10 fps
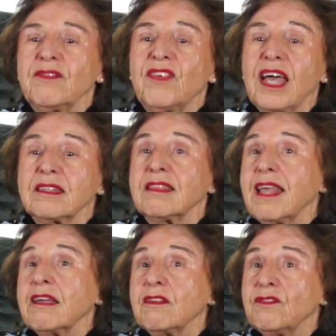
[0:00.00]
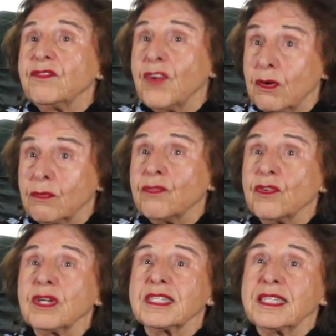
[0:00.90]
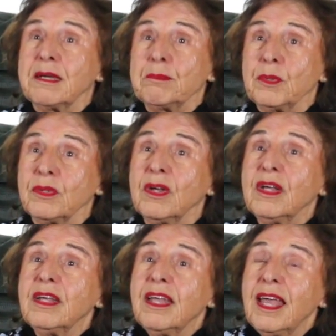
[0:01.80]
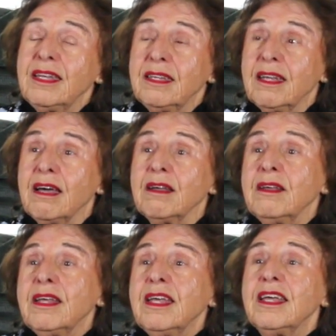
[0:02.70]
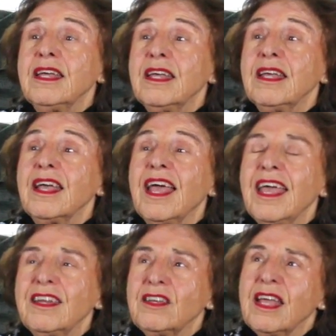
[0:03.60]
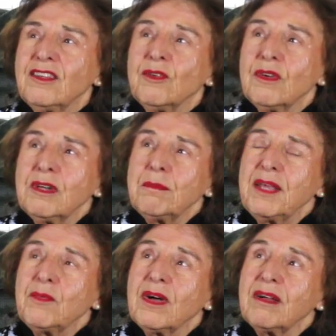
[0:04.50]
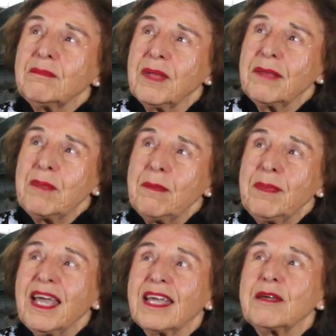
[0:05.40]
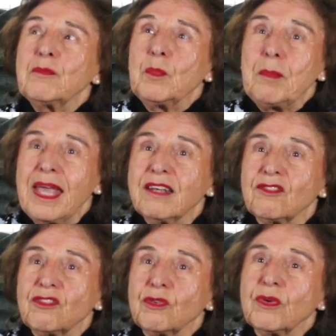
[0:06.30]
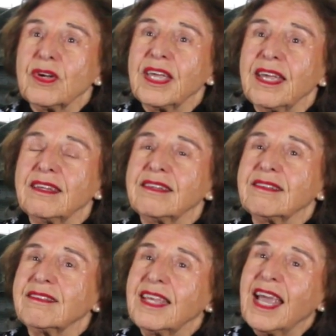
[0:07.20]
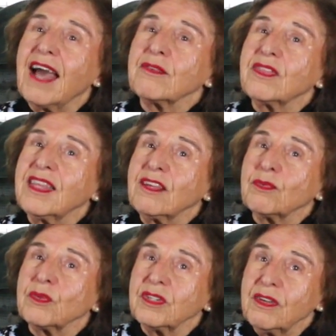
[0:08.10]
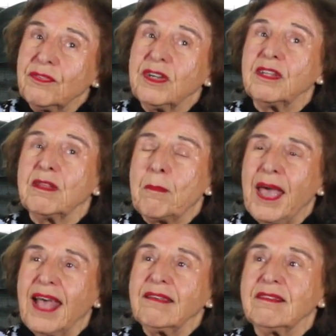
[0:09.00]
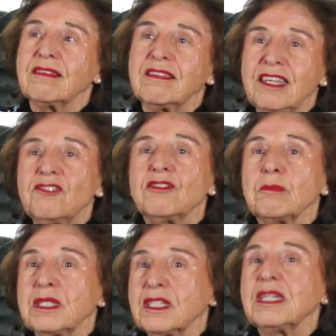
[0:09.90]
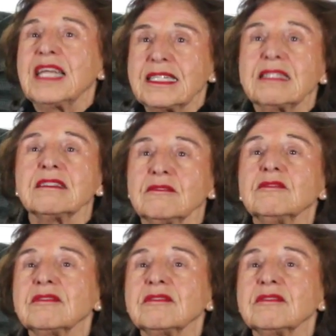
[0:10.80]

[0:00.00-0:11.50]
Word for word: the fact that they could vote, for example. Mm. And uh, it, it dawned on me, well, maybe I can make a story and see how things were different in the past to teach them a little lesson.